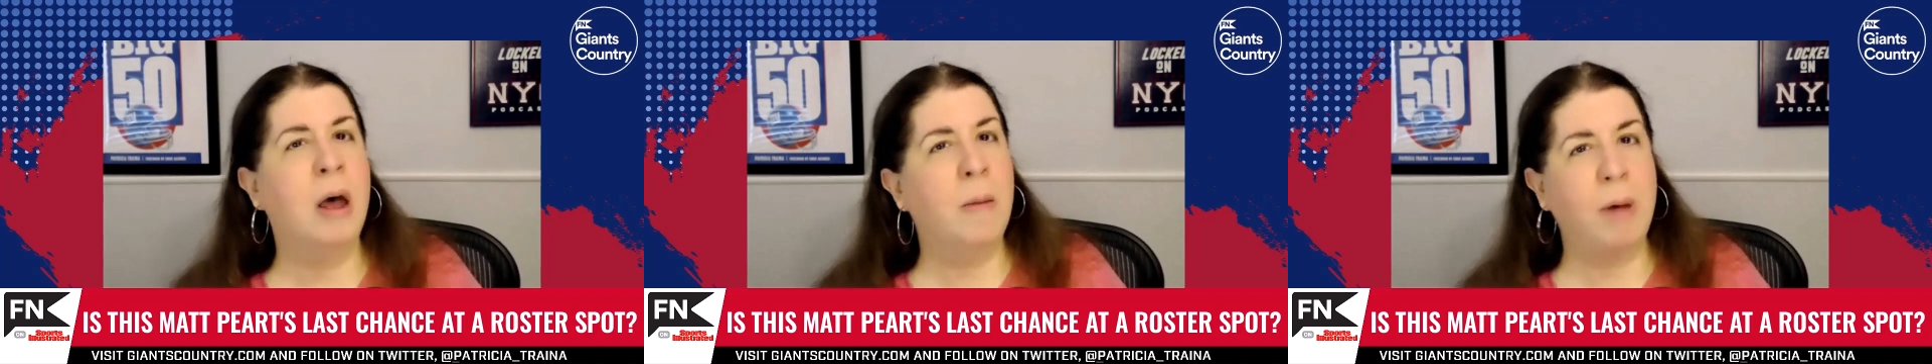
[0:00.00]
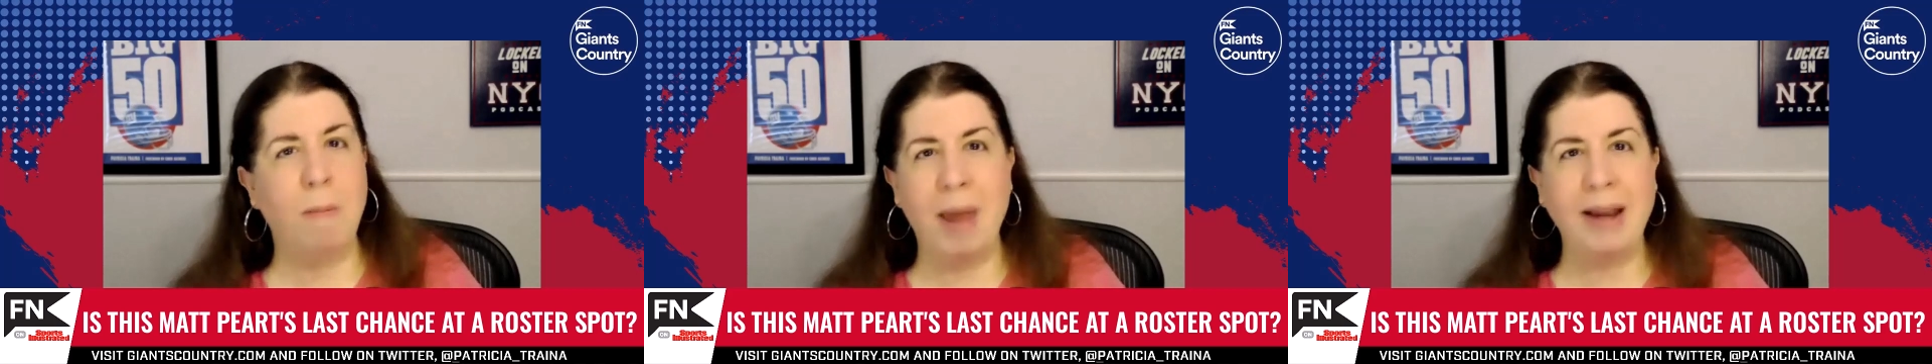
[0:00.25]

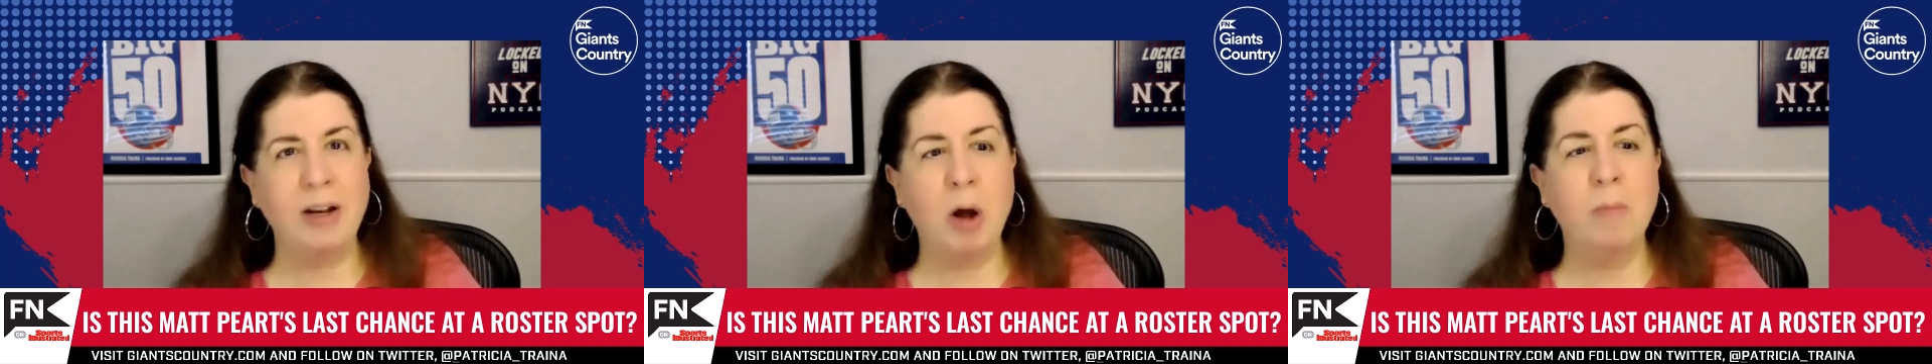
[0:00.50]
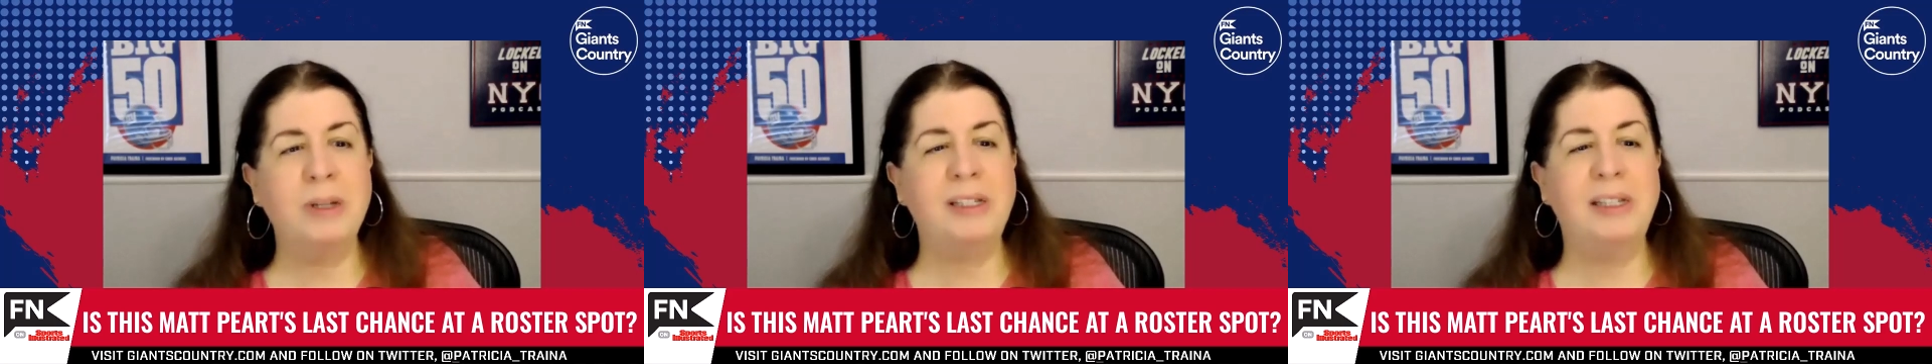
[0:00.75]
But make no
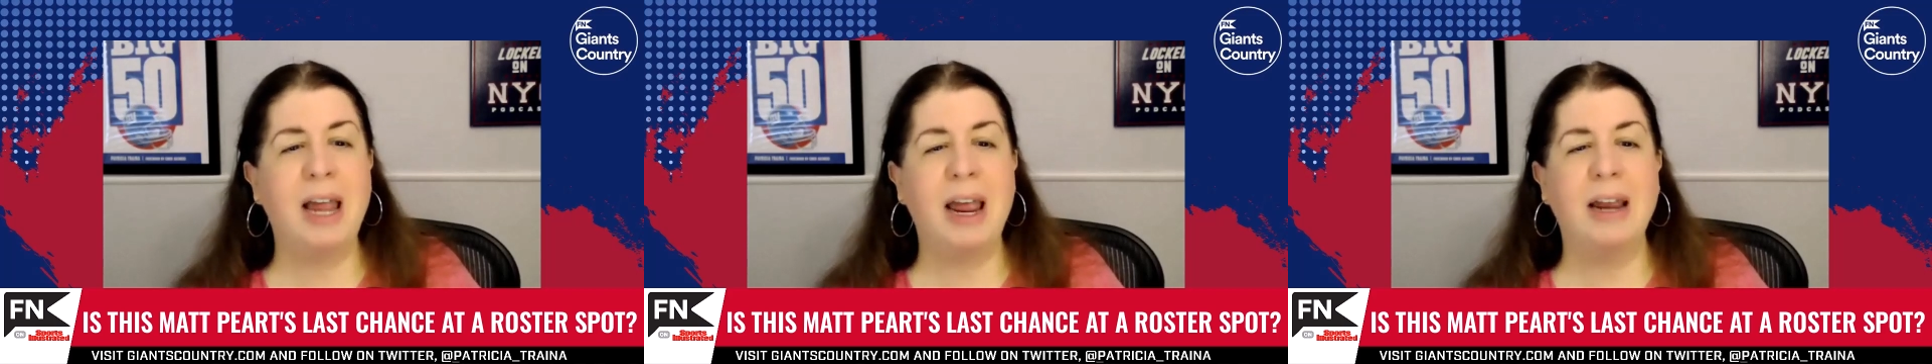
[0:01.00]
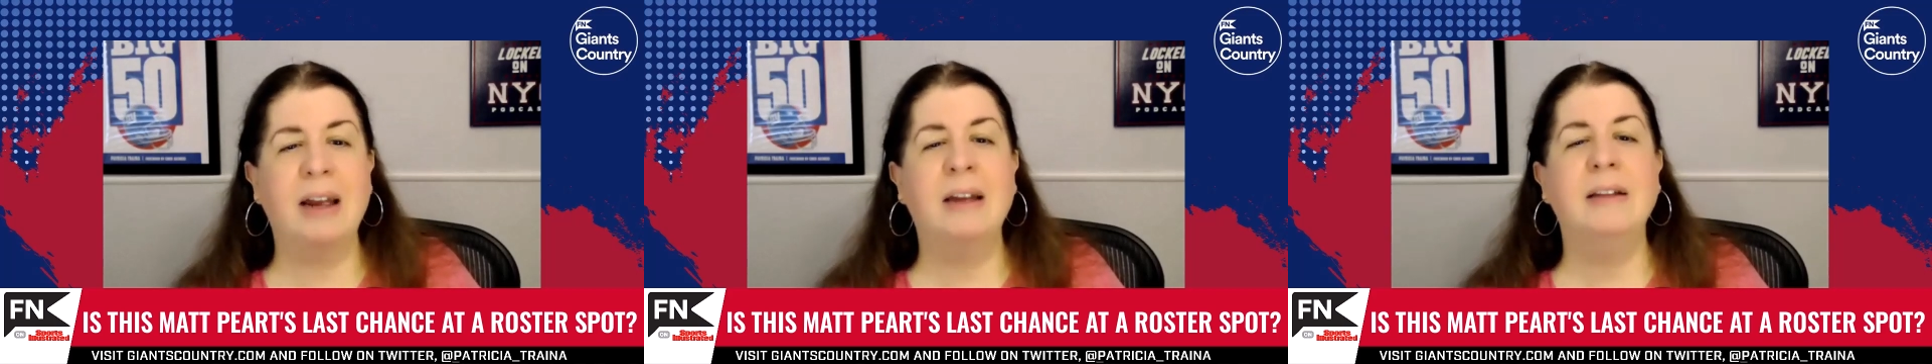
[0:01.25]

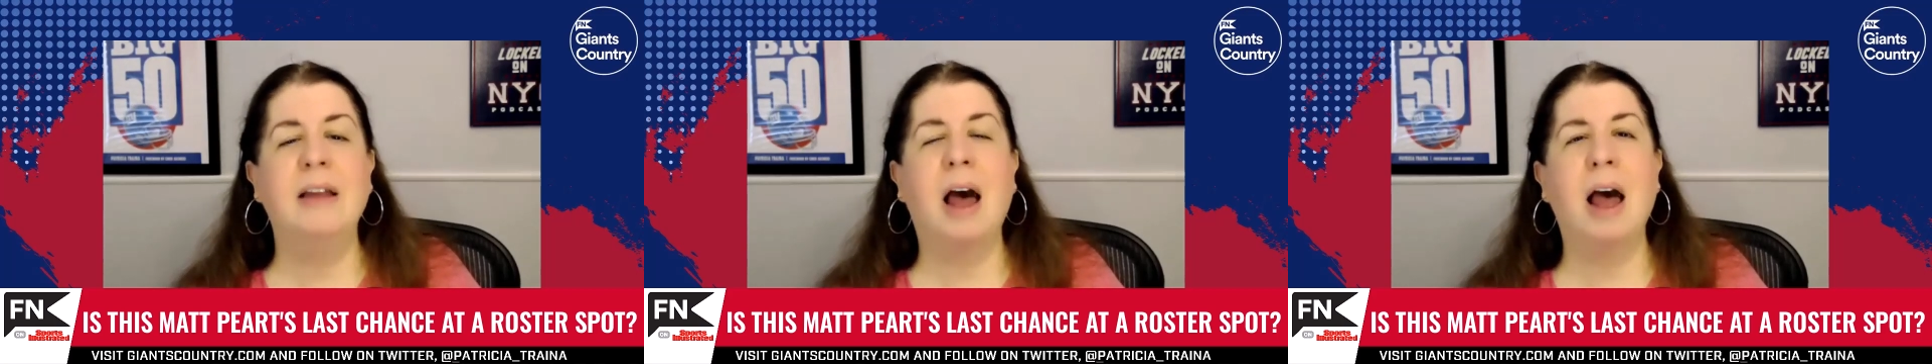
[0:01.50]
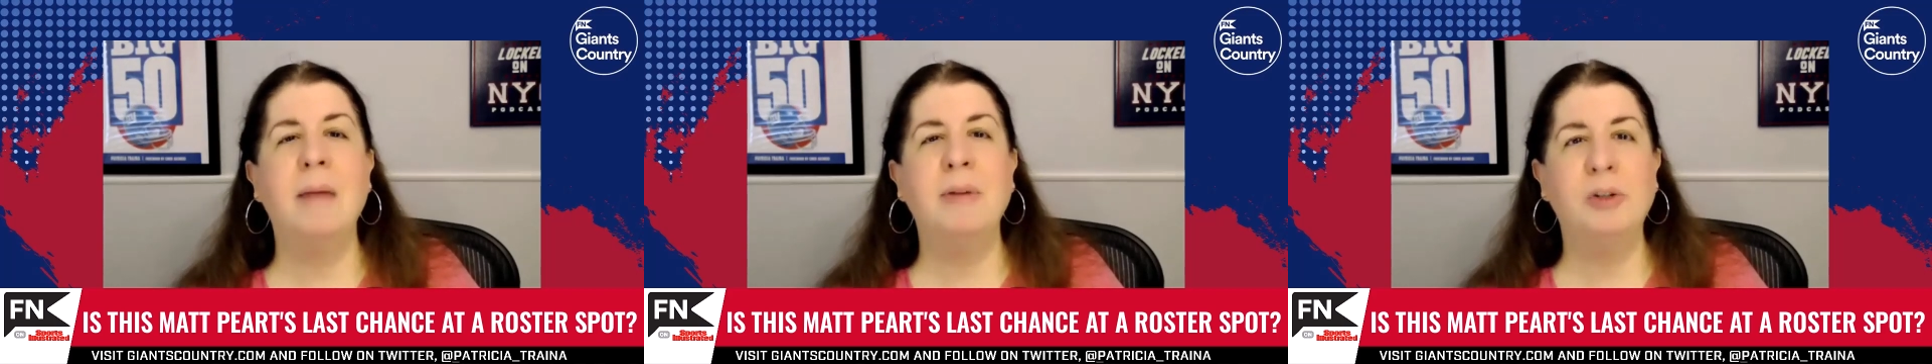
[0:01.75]
mistake,
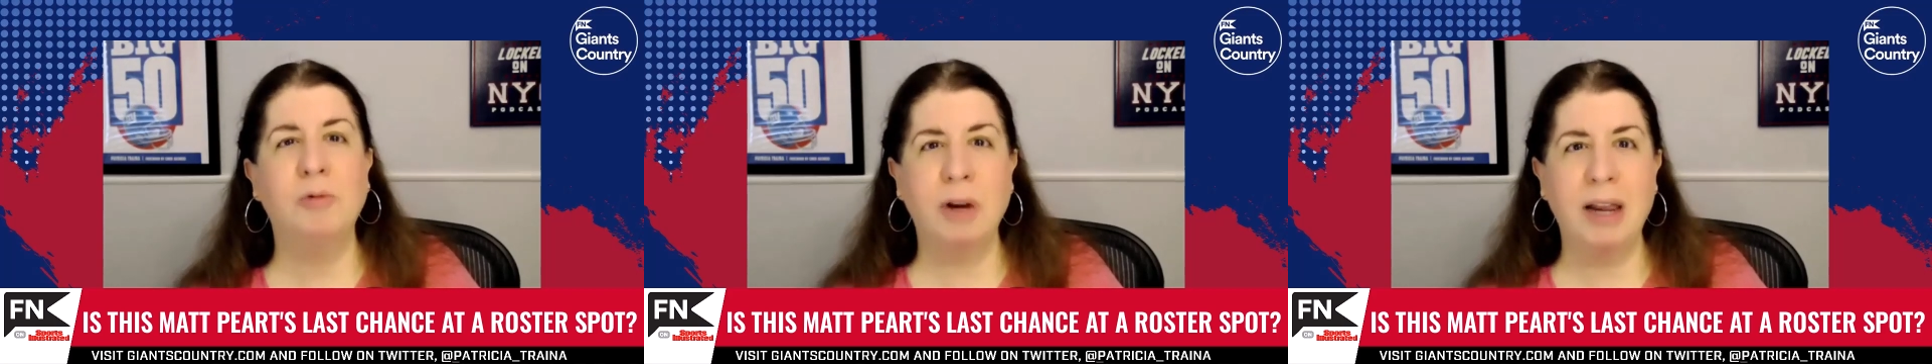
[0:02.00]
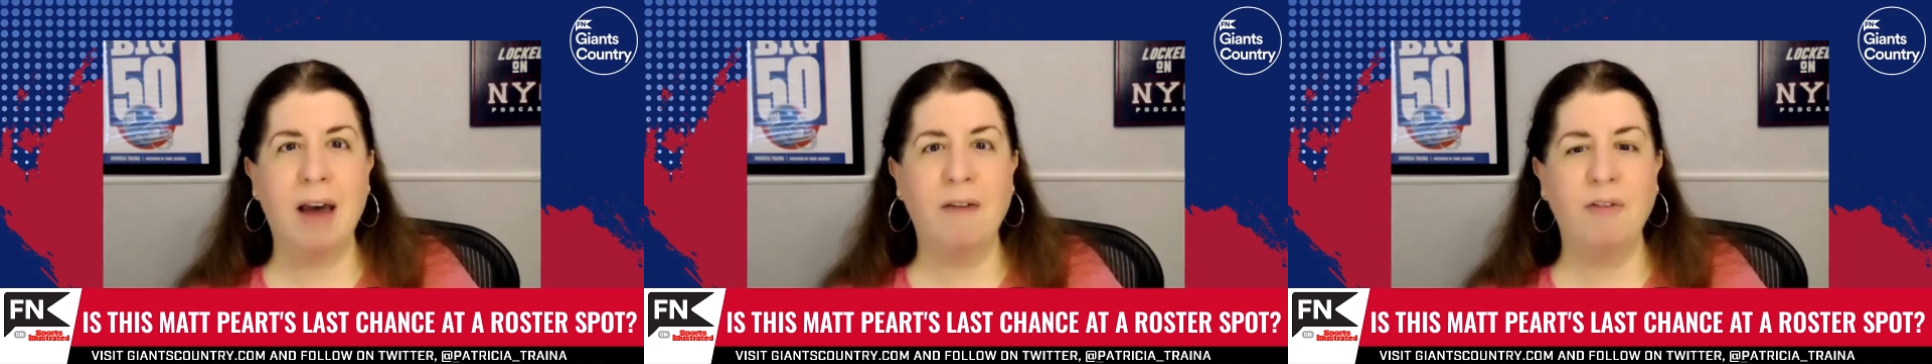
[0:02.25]
time is
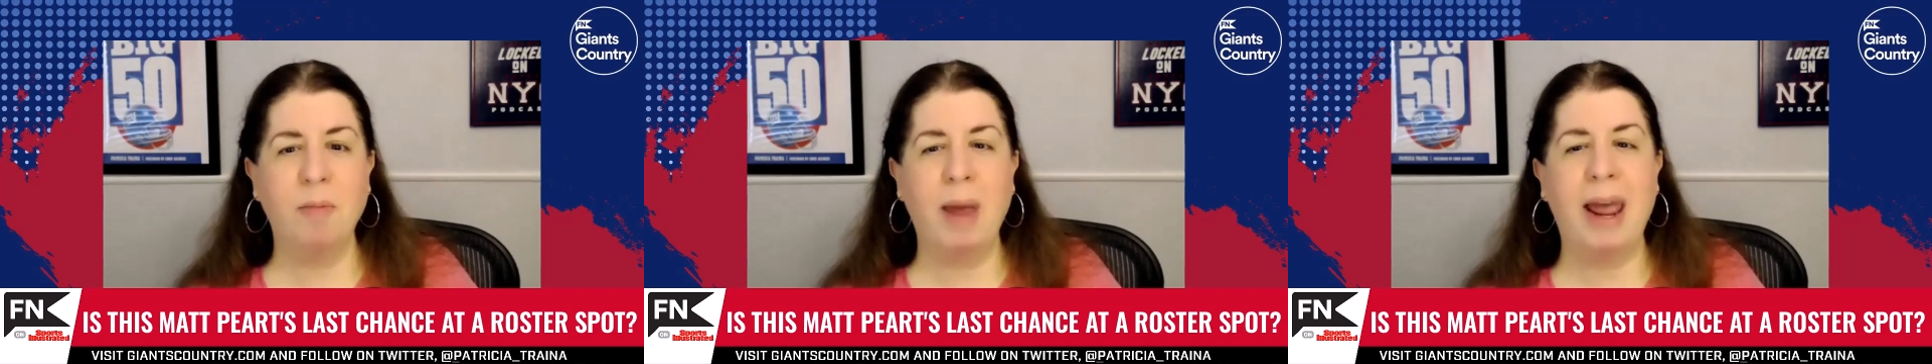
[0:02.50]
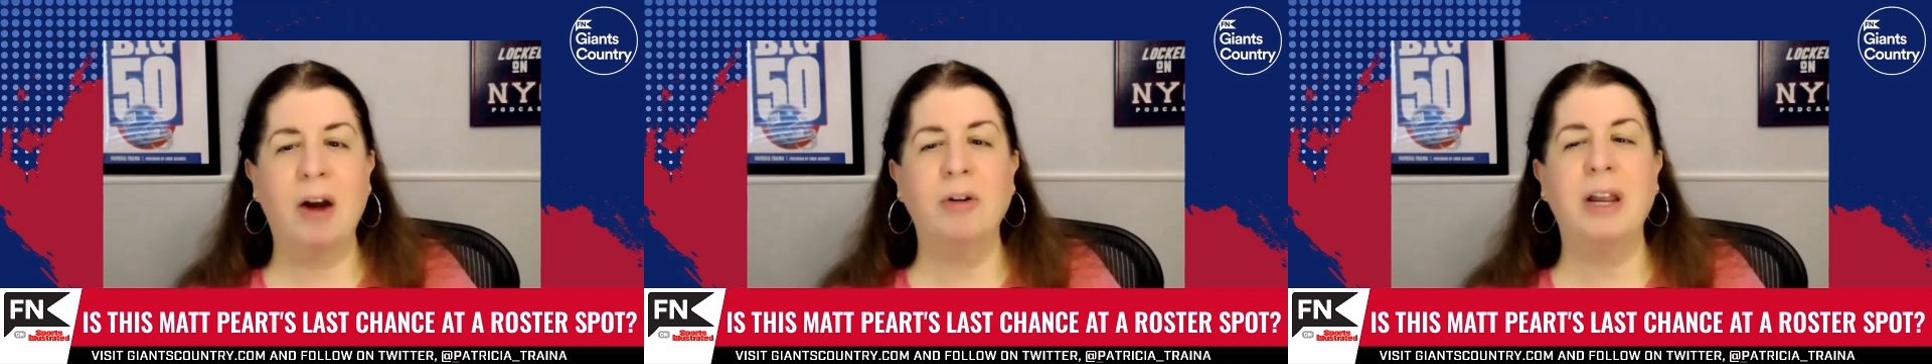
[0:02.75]
running out for
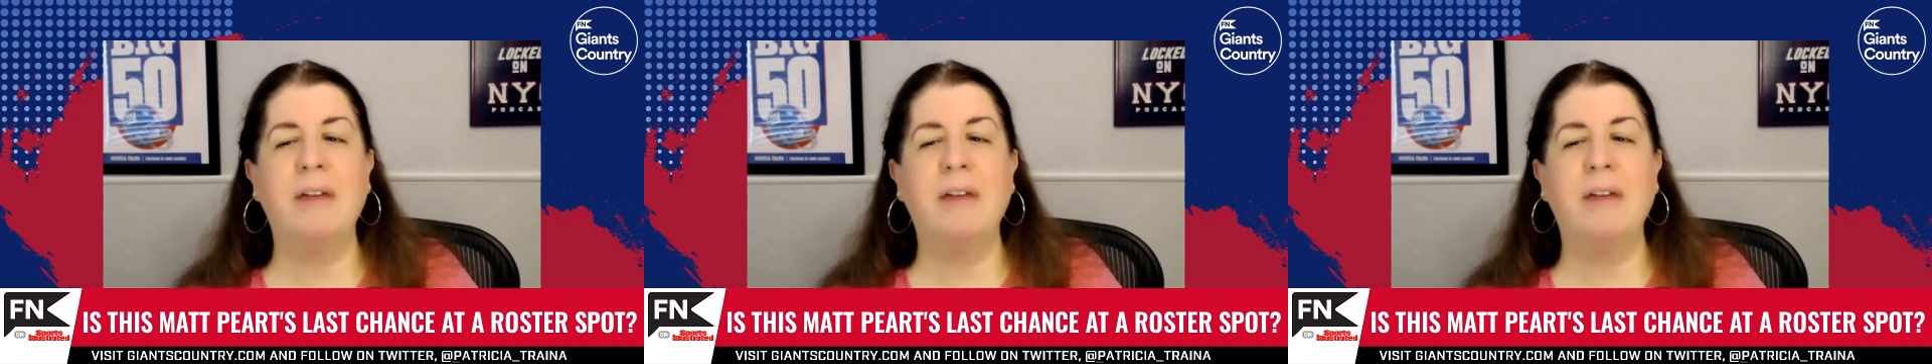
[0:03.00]
Peart